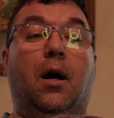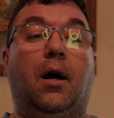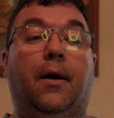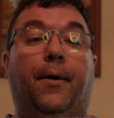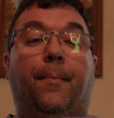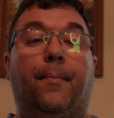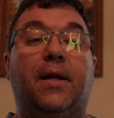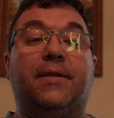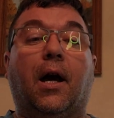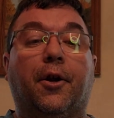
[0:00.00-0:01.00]
Um,
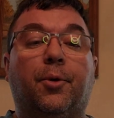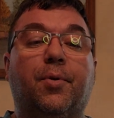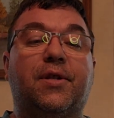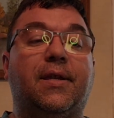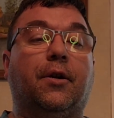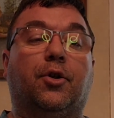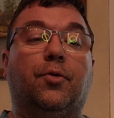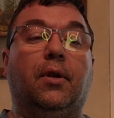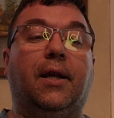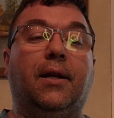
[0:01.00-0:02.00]
it's 100%
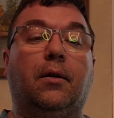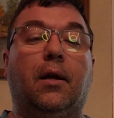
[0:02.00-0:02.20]
acrylic.